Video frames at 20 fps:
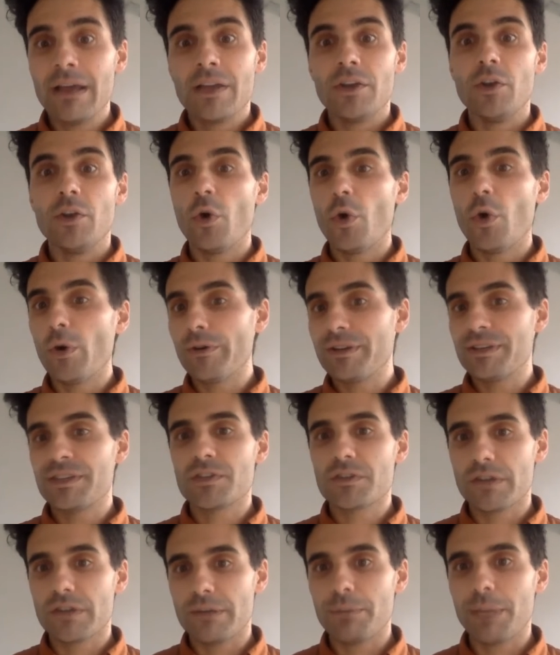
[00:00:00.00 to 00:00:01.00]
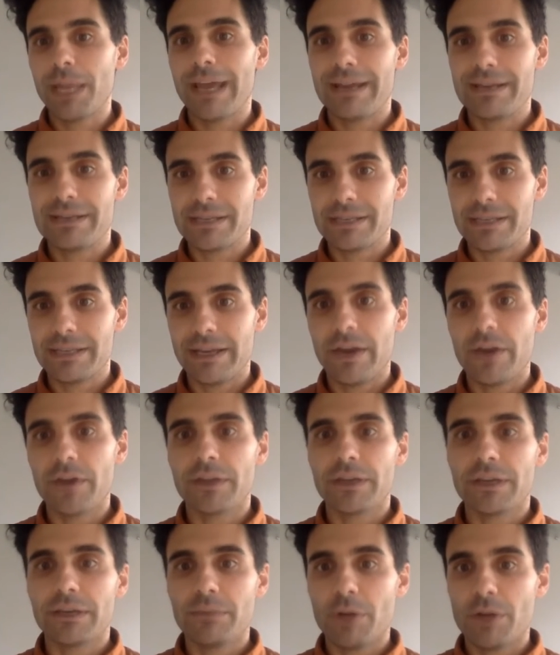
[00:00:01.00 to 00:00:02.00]
nor is tree planting the
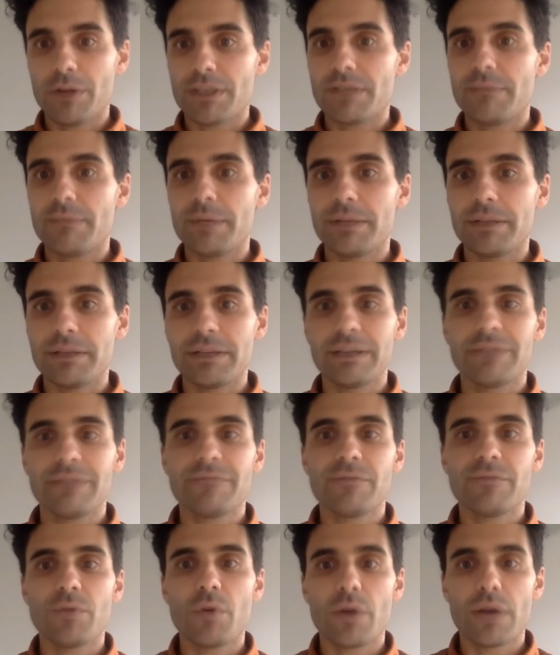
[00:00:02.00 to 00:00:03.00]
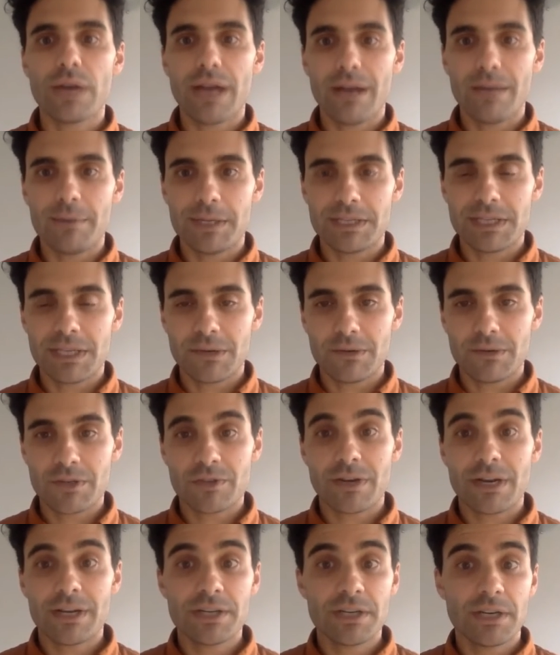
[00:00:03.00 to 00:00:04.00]
only possibility for carbon
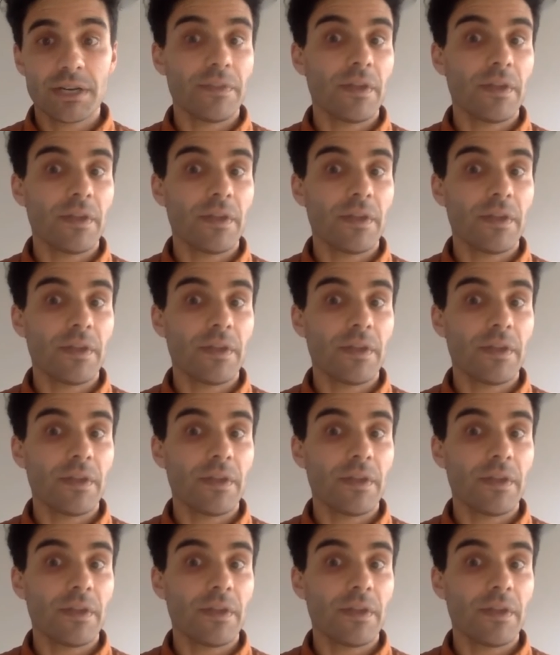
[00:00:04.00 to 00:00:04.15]
sequestration.